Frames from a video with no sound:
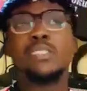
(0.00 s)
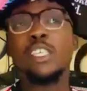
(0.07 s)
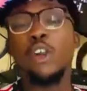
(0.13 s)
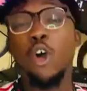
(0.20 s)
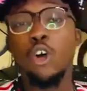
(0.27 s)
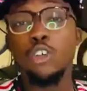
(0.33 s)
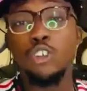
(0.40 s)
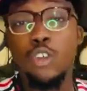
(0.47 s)

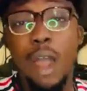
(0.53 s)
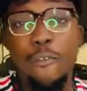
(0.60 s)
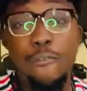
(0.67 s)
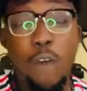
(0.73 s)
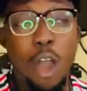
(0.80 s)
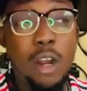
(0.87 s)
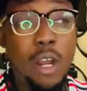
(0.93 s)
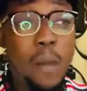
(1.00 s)
Empty Old
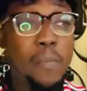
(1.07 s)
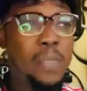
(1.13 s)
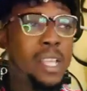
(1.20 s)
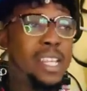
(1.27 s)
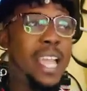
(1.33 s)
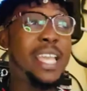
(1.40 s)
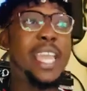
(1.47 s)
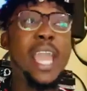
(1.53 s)
Trafford,
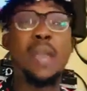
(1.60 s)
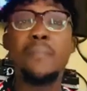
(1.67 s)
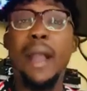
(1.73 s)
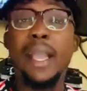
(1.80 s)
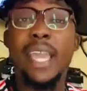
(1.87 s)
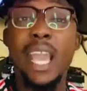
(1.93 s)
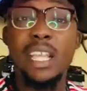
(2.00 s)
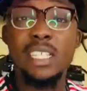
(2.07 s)
the
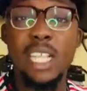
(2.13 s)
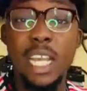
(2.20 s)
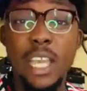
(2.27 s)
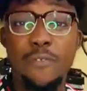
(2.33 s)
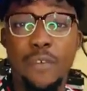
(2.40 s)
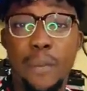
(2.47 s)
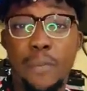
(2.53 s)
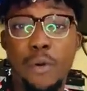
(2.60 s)
game
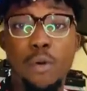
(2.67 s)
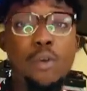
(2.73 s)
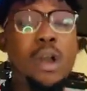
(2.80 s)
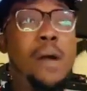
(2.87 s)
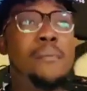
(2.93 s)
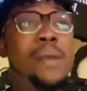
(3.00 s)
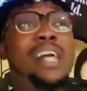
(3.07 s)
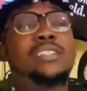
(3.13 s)
against
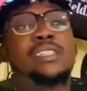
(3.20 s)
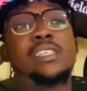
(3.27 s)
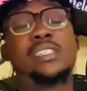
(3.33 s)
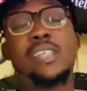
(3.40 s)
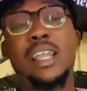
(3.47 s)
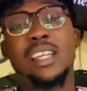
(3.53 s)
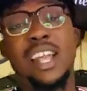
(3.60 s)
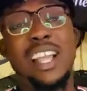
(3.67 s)
Liverpool.
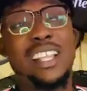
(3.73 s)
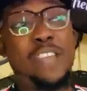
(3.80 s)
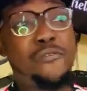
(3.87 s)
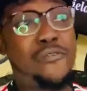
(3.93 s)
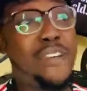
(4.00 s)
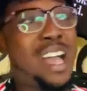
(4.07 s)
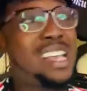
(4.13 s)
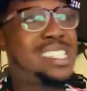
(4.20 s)
Manchester
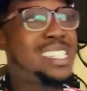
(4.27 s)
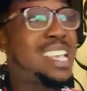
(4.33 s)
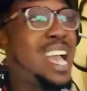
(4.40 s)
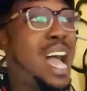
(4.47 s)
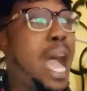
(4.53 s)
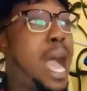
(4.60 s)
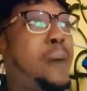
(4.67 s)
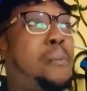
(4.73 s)
United
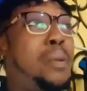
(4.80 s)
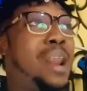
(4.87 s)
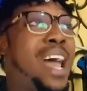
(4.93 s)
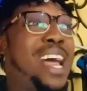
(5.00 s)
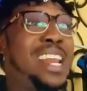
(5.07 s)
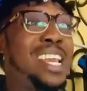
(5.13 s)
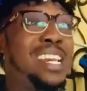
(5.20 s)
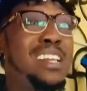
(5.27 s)
fans
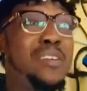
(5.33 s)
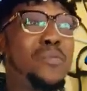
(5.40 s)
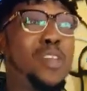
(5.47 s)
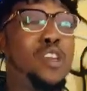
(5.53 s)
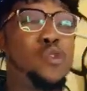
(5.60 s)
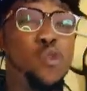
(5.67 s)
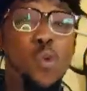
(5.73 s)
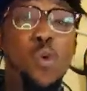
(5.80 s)
are
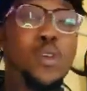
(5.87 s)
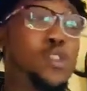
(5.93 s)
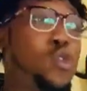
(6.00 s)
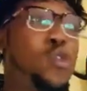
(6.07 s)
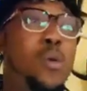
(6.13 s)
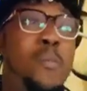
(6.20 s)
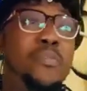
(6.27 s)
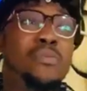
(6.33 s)
planning
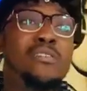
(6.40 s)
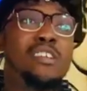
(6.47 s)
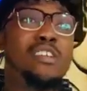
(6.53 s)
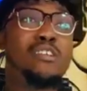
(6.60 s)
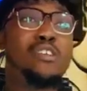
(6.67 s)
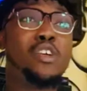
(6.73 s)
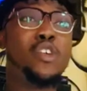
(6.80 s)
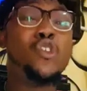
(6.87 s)
to
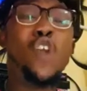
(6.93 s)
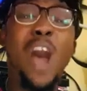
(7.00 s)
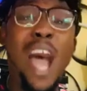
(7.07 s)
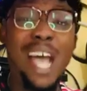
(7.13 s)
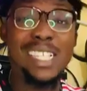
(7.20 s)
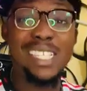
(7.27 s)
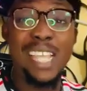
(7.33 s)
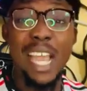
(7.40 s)

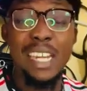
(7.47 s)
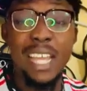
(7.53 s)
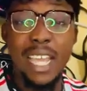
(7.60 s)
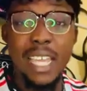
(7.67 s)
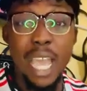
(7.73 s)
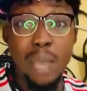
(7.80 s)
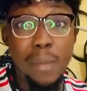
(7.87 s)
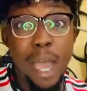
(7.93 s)
not
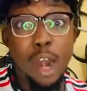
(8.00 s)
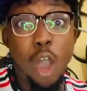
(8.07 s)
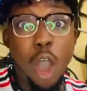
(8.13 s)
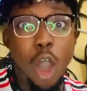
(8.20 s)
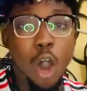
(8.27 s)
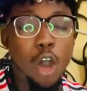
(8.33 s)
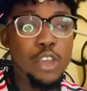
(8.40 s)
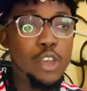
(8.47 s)
attend the game
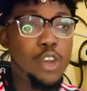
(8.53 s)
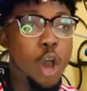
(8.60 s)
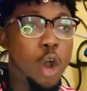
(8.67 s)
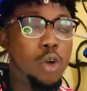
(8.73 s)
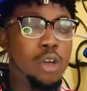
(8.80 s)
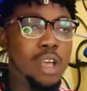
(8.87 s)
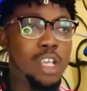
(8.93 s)
at all,